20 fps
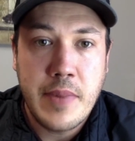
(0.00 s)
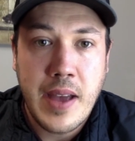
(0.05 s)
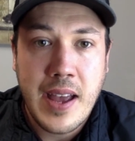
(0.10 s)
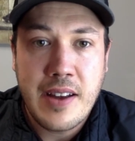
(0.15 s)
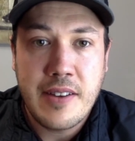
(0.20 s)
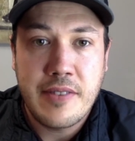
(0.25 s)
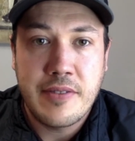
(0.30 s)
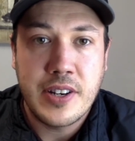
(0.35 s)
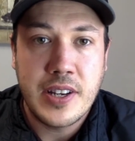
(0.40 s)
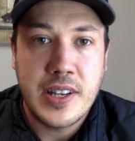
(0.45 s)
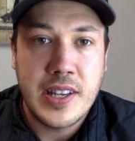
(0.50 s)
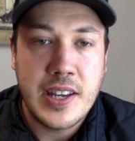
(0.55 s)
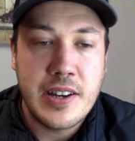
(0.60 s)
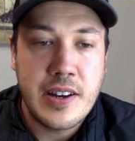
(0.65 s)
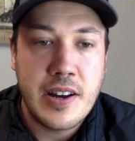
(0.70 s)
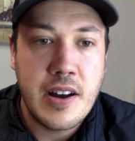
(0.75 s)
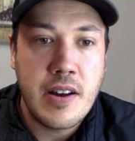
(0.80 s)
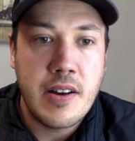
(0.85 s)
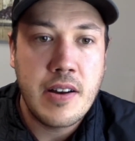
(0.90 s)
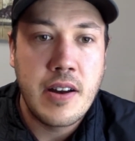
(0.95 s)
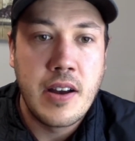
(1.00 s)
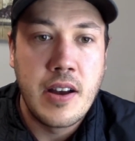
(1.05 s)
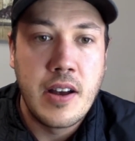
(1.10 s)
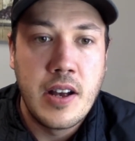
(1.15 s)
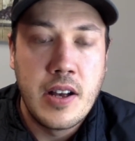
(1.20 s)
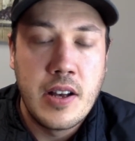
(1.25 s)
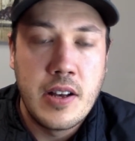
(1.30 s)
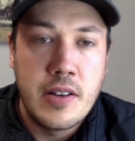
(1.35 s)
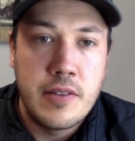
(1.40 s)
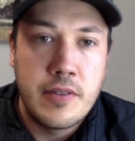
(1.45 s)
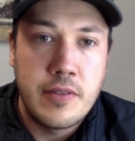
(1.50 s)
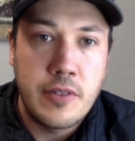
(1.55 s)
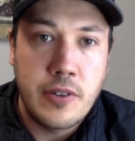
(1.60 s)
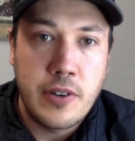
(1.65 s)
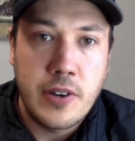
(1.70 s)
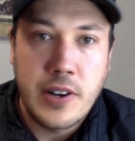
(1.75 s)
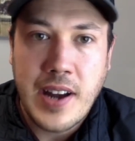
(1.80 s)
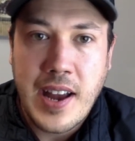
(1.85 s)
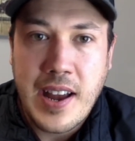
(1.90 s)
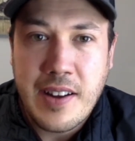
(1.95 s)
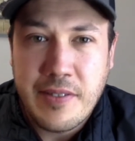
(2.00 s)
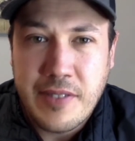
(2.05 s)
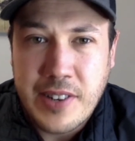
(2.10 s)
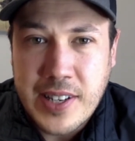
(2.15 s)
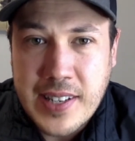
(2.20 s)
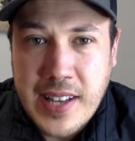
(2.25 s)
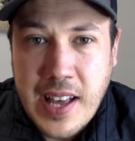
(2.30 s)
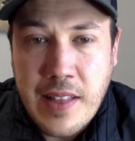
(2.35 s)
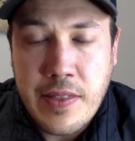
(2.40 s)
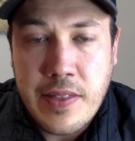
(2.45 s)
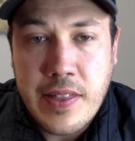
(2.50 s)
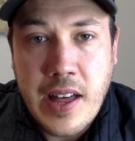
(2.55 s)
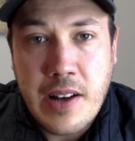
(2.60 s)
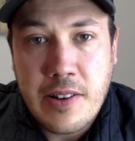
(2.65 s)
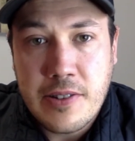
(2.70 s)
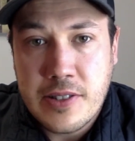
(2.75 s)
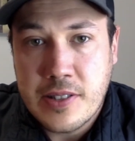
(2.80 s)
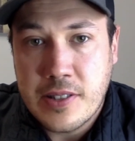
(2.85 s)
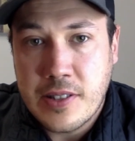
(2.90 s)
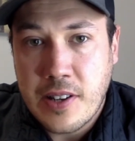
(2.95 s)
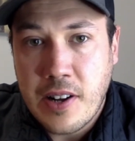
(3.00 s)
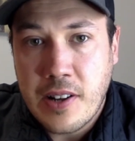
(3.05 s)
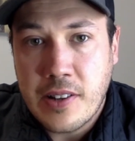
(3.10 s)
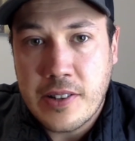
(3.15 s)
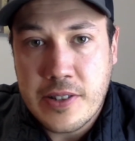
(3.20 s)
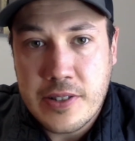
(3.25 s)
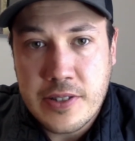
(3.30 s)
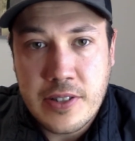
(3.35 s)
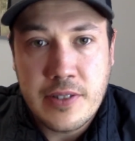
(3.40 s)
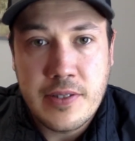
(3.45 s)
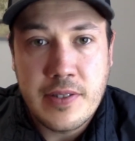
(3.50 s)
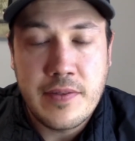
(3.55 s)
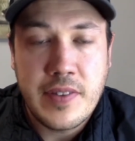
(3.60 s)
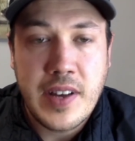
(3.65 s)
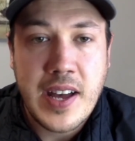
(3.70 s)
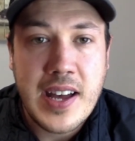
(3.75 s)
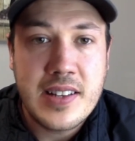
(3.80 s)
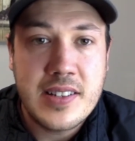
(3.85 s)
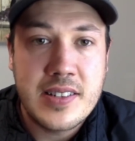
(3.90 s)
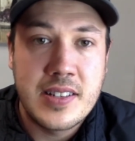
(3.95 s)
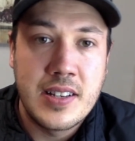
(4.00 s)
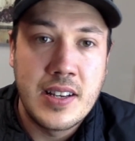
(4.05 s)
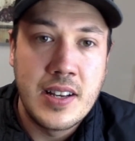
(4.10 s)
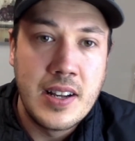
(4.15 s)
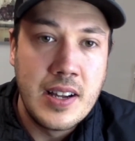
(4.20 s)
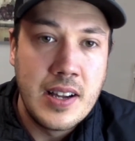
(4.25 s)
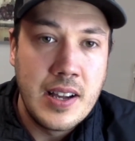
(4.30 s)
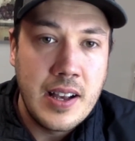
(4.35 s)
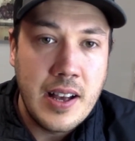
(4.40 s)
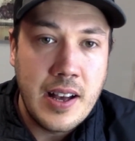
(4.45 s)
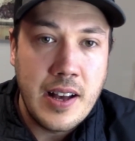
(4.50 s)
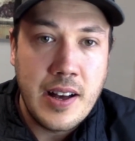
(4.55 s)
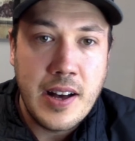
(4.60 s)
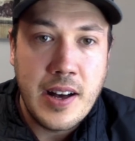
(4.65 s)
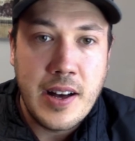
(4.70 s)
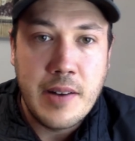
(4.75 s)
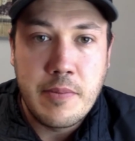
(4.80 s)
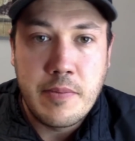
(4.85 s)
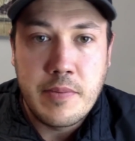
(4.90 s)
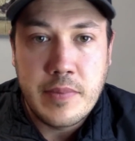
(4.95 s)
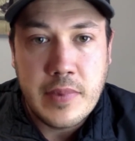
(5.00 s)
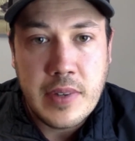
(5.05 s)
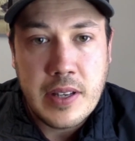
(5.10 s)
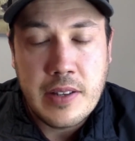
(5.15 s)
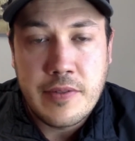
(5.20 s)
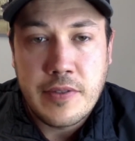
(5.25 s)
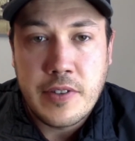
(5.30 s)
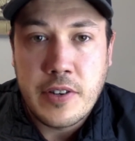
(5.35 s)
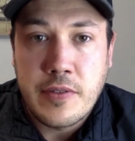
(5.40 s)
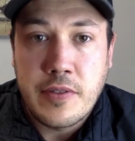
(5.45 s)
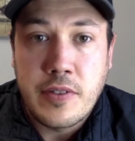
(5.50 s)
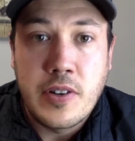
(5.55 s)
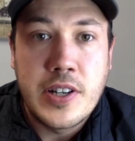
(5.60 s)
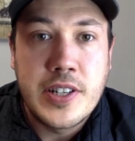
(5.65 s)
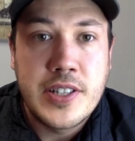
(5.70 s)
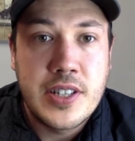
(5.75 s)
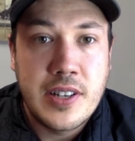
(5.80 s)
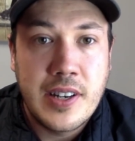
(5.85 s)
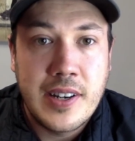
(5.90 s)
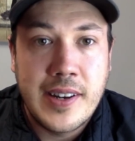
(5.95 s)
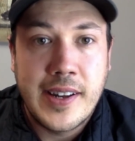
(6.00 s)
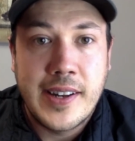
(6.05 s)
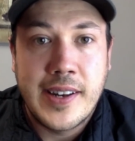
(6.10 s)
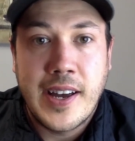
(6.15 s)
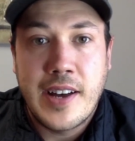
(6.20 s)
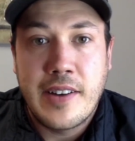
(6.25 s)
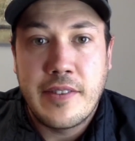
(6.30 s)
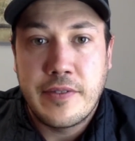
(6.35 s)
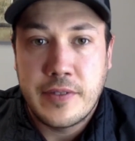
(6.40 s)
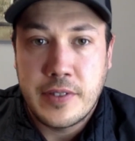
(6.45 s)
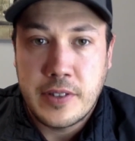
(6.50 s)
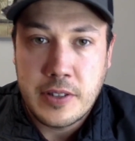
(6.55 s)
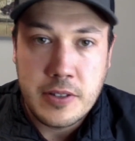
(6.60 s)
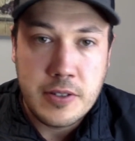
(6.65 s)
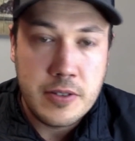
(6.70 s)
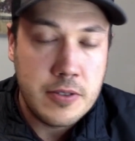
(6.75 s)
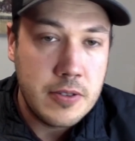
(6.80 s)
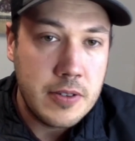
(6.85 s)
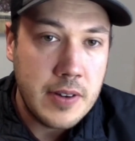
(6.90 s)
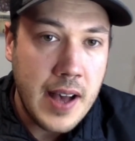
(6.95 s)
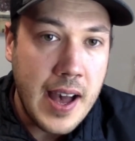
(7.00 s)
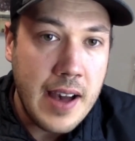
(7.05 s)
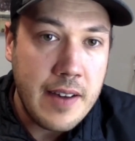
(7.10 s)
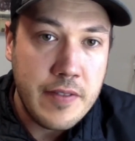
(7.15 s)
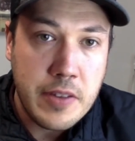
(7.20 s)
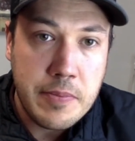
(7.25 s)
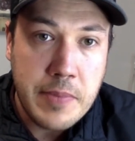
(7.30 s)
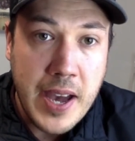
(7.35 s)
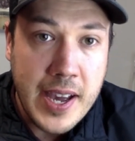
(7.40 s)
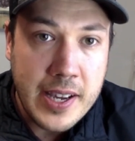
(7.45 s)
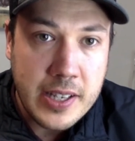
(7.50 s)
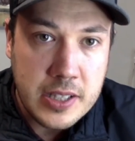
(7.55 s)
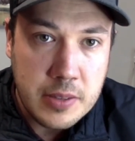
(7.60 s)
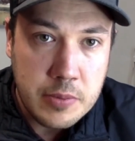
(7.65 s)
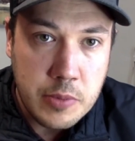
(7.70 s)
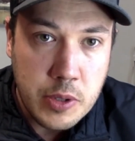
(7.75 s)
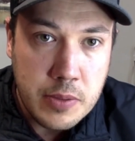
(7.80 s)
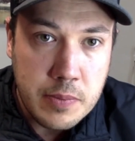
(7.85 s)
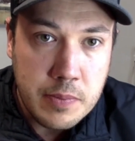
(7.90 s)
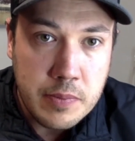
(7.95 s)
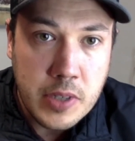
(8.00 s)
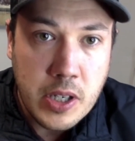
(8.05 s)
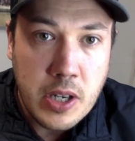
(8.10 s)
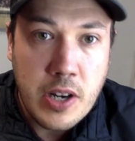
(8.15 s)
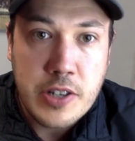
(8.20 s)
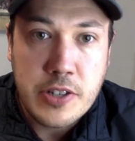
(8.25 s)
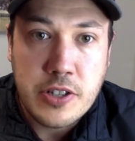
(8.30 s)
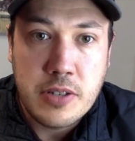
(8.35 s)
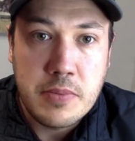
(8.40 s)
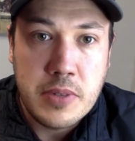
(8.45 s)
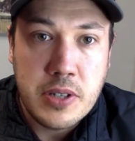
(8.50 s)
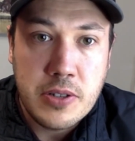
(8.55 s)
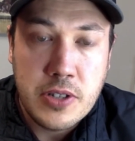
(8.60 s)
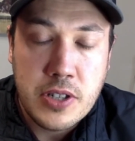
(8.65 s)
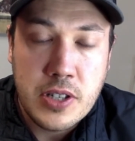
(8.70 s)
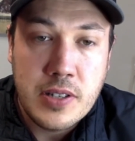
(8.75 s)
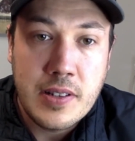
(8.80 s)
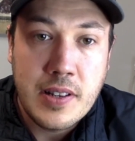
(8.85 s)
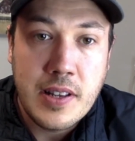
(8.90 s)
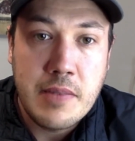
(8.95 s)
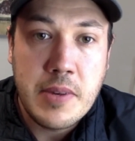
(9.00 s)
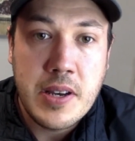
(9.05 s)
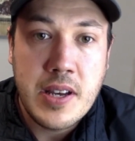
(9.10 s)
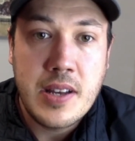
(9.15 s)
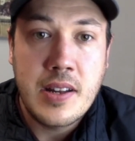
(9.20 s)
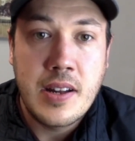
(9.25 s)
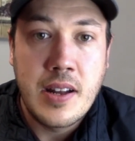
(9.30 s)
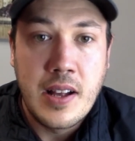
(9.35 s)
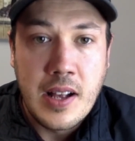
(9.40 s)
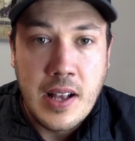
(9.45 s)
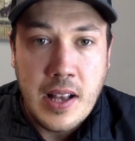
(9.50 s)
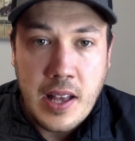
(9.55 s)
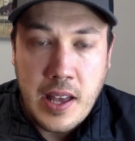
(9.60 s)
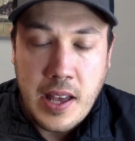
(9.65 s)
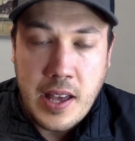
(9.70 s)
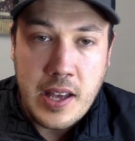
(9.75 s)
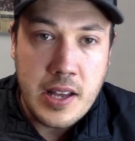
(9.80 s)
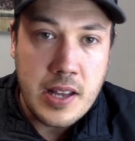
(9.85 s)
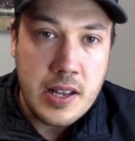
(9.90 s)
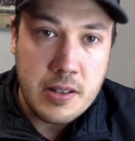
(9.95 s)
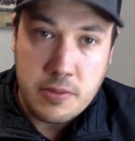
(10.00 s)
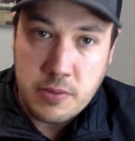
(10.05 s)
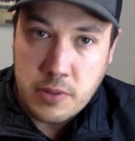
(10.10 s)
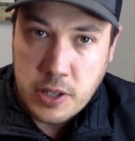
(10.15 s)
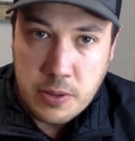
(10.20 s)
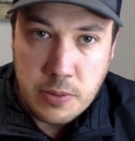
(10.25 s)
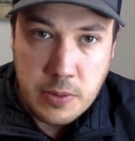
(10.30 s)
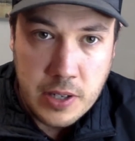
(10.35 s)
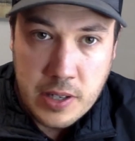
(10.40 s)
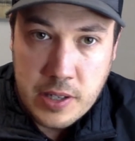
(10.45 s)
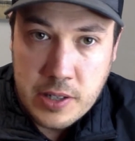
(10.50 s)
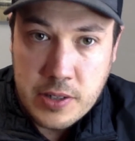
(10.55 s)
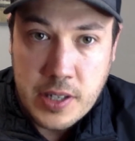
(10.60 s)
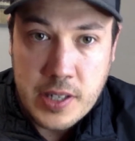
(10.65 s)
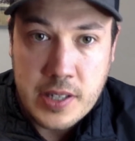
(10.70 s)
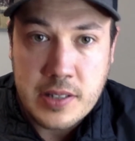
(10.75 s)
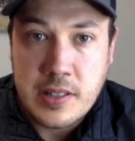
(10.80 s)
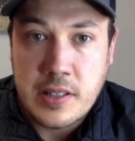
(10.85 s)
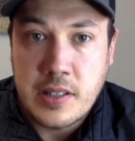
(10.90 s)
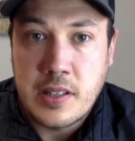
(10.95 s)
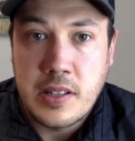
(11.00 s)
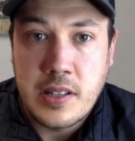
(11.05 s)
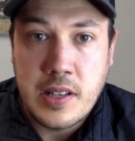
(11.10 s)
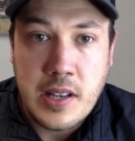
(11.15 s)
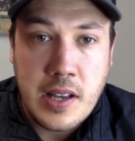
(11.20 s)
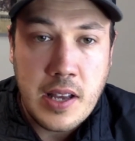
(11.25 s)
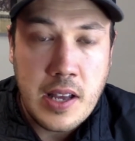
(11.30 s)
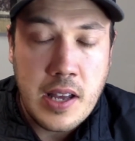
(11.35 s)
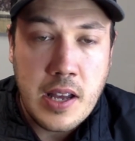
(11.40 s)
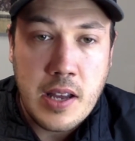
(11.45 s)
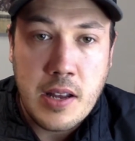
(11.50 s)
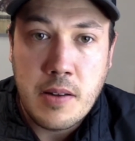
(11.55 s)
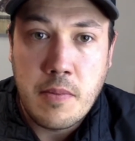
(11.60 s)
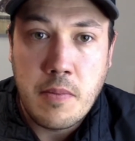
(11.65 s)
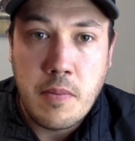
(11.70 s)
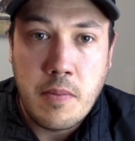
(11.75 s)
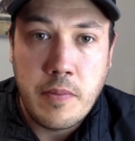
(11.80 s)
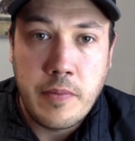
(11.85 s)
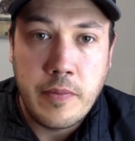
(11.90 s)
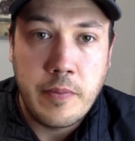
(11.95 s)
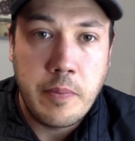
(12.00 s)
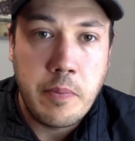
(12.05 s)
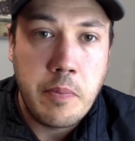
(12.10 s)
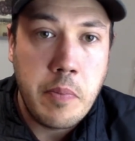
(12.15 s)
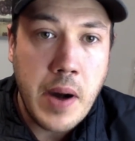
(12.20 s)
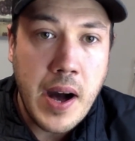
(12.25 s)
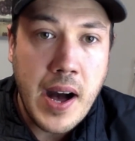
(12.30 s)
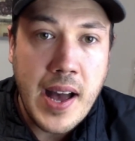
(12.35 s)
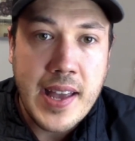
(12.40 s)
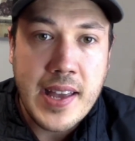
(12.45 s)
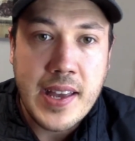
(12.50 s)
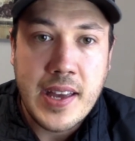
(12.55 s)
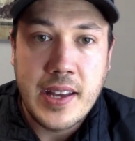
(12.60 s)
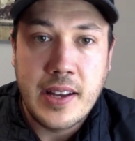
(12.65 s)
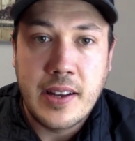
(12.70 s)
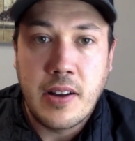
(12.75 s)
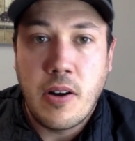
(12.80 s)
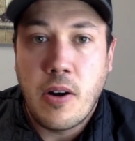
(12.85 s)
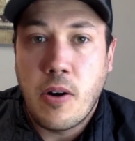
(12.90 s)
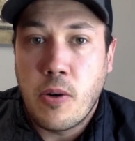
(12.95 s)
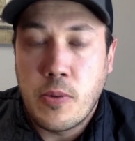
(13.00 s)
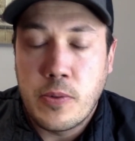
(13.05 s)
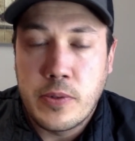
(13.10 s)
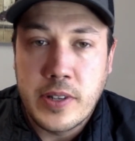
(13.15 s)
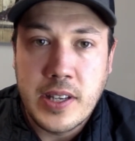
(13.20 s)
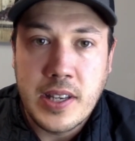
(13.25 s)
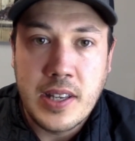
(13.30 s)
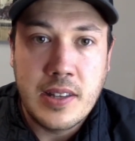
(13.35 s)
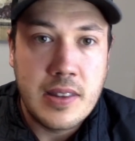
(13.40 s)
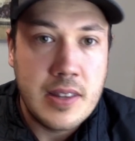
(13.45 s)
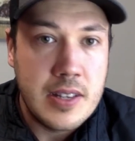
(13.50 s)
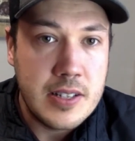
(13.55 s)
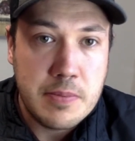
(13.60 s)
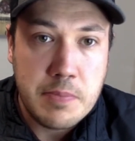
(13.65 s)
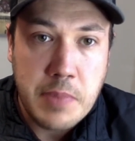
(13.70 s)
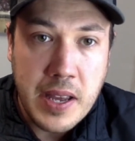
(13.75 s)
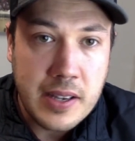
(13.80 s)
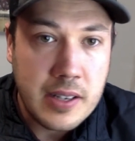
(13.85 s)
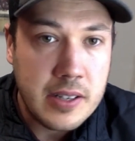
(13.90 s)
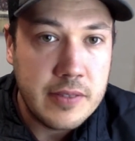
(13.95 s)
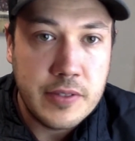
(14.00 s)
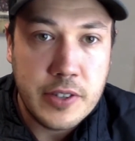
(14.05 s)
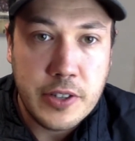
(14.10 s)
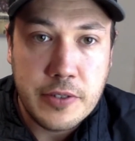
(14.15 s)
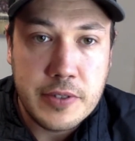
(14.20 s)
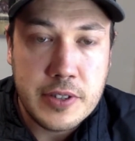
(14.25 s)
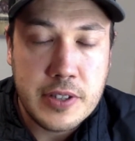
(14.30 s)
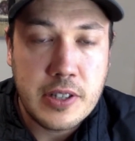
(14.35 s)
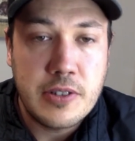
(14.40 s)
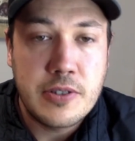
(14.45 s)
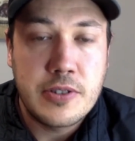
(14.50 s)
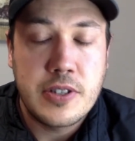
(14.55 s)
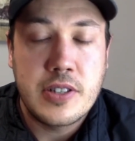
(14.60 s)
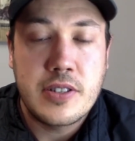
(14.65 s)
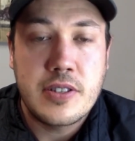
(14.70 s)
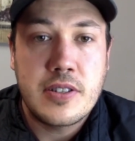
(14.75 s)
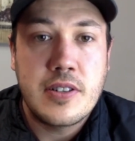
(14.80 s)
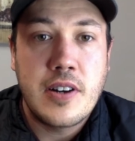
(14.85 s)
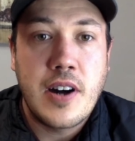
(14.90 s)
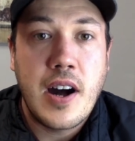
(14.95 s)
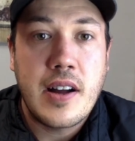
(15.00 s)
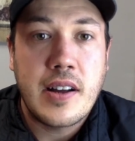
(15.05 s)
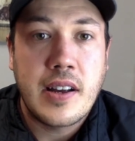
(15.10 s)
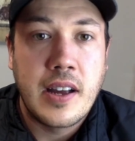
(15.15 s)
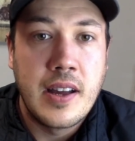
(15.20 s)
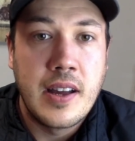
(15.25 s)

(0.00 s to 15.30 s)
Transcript: every year for every $10,000 you invest. If you're fortunate enough to have the maximum contribution limit and you were interested in buying only this Bank of Nova Scotia stock,